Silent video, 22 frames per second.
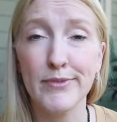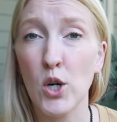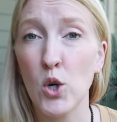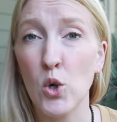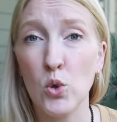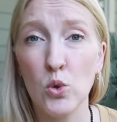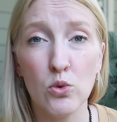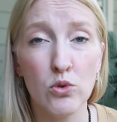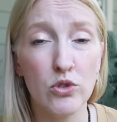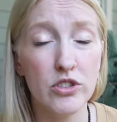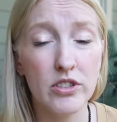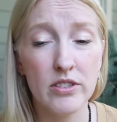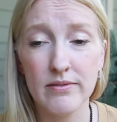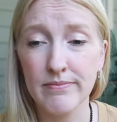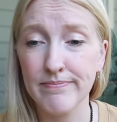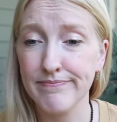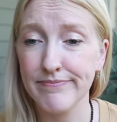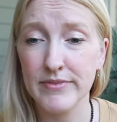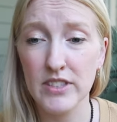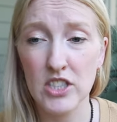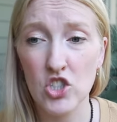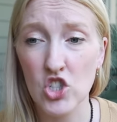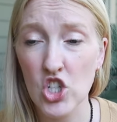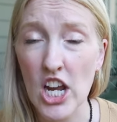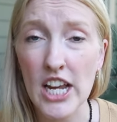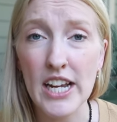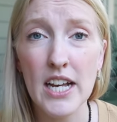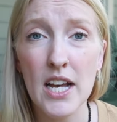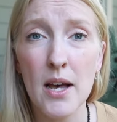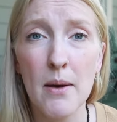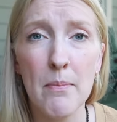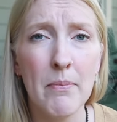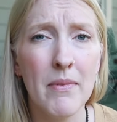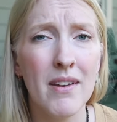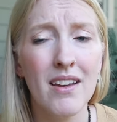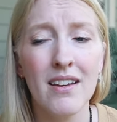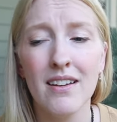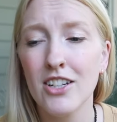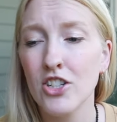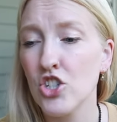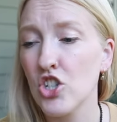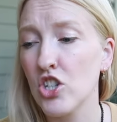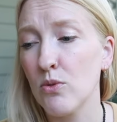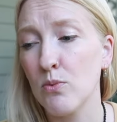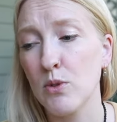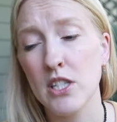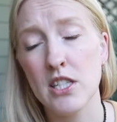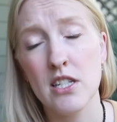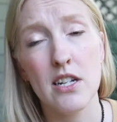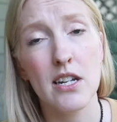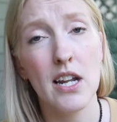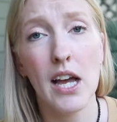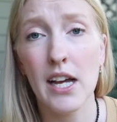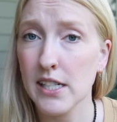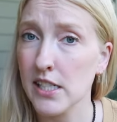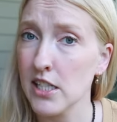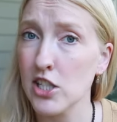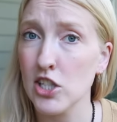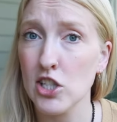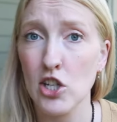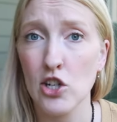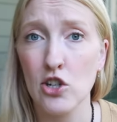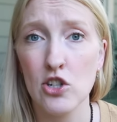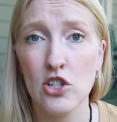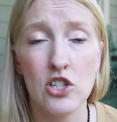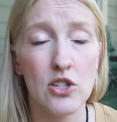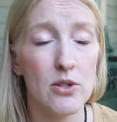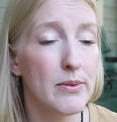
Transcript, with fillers: old checkup she was not concerned.